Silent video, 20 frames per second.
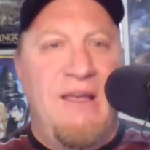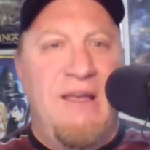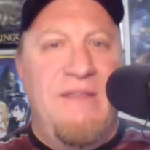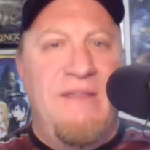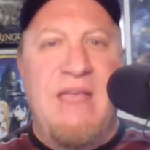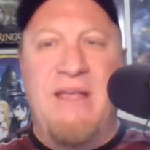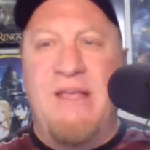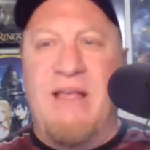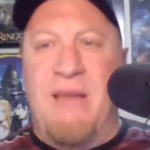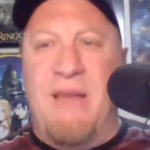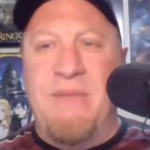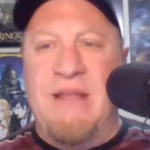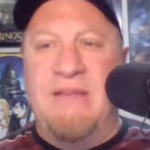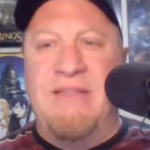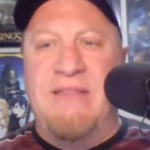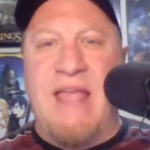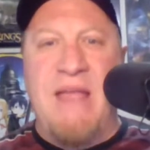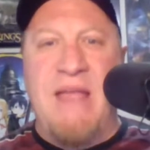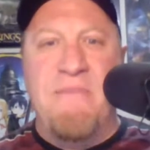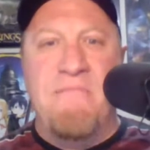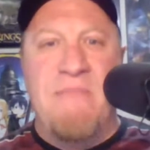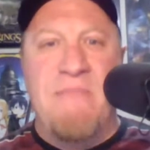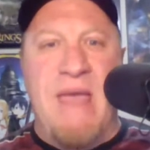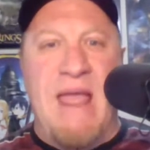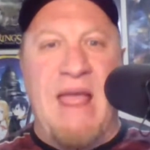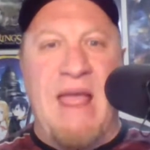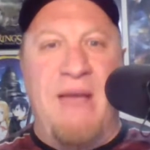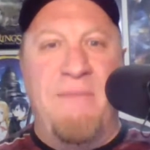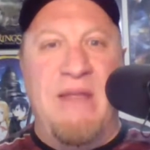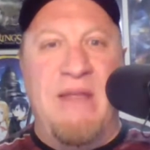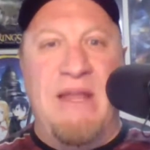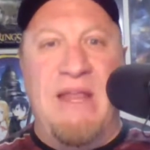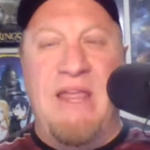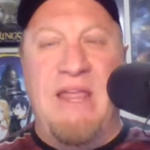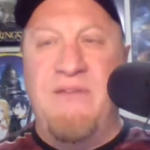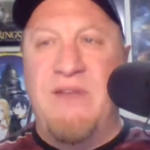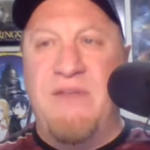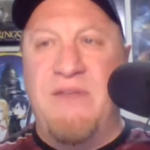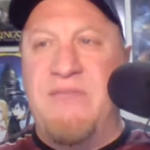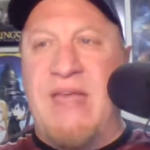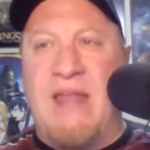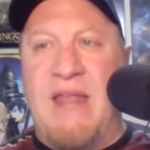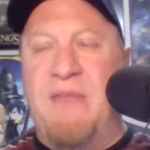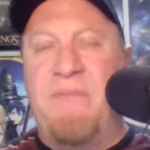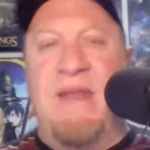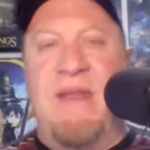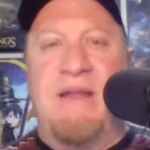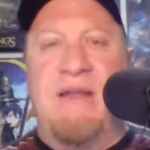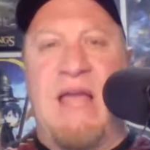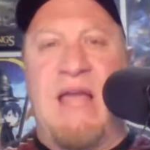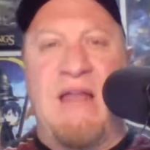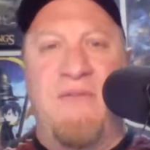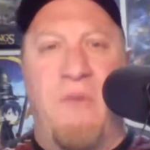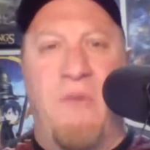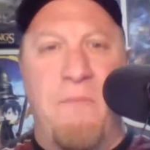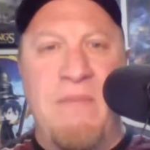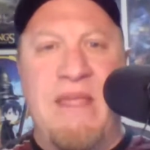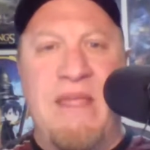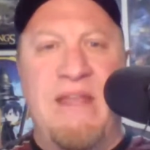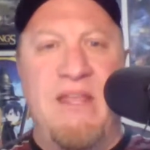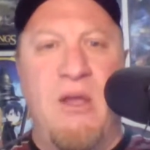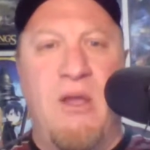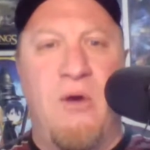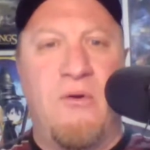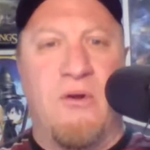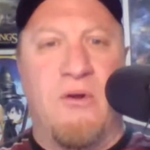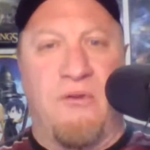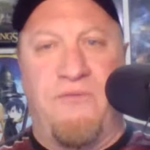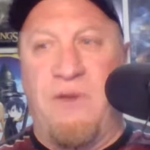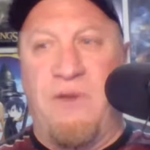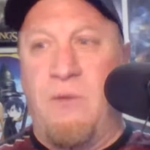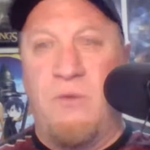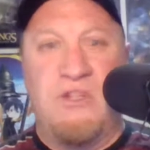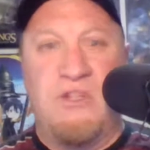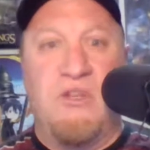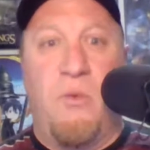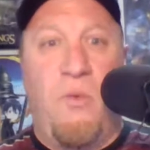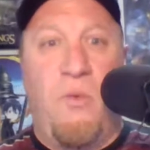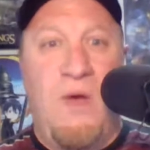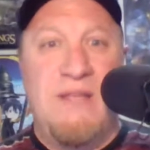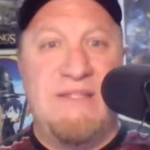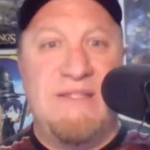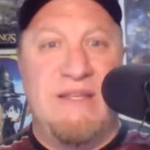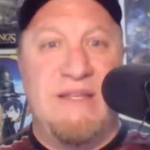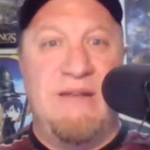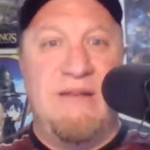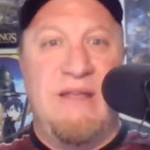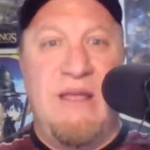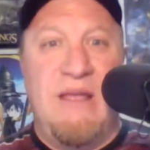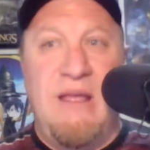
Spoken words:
Even if that had been kind of a mediocre film, which it wasn't,